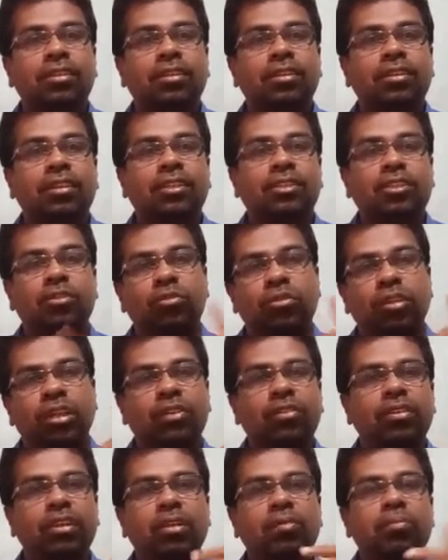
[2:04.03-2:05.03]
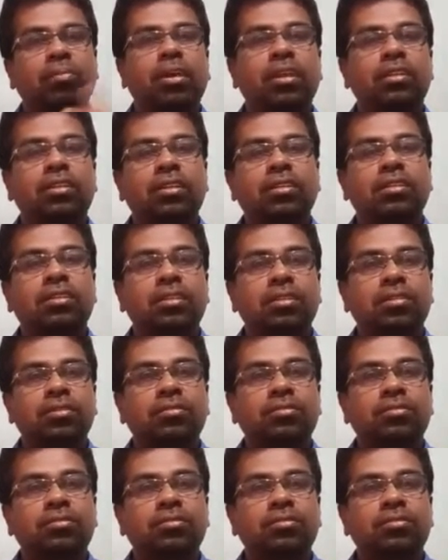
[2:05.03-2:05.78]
That's very, very important.